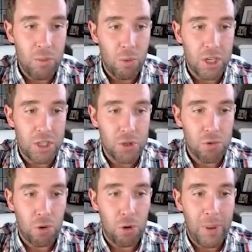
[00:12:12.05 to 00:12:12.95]
we're going to
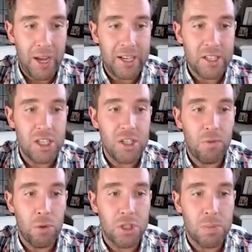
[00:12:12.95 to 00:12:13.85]
scroll past these
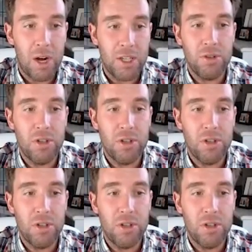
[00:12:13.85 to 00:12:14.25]
4 sponsored.